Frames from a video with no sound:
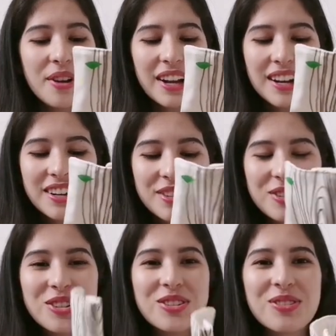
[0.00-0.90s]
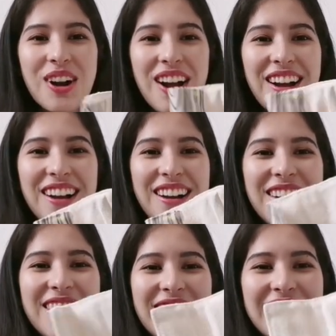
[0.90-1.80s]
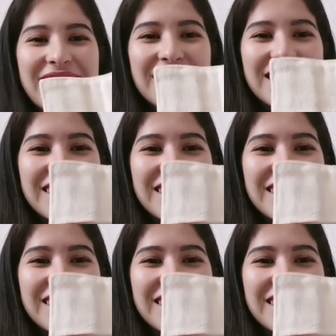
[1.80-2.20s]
I got another straw!